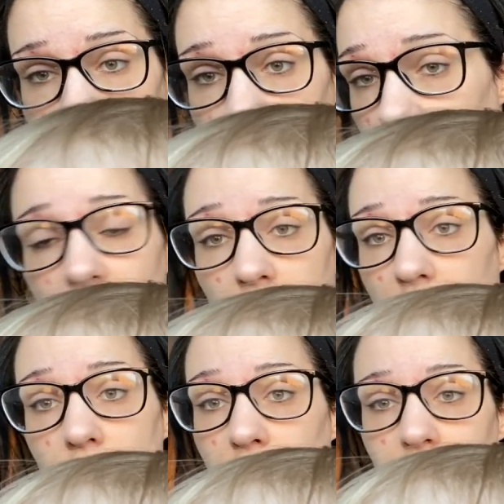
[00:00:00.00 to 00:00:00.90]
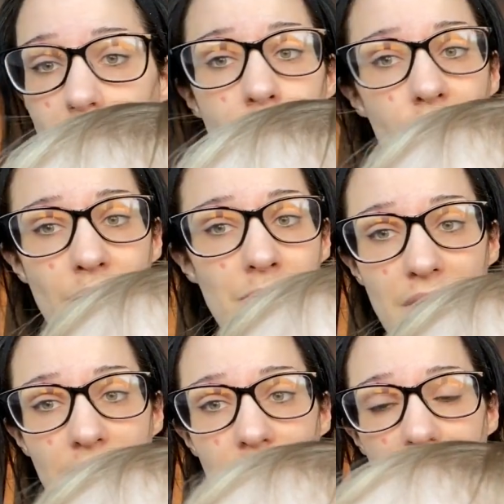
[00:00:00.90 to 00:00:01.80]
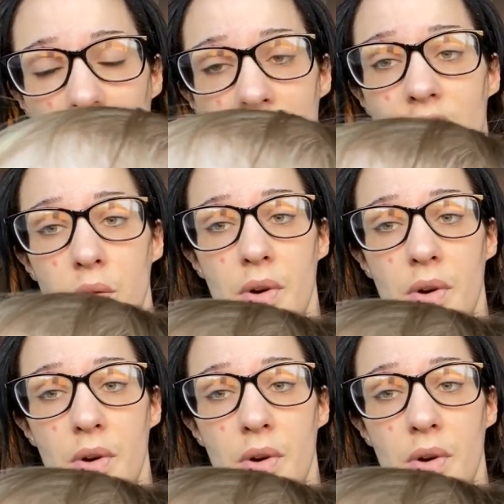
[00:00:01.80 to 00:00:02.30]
No, you're not grumbling. I think you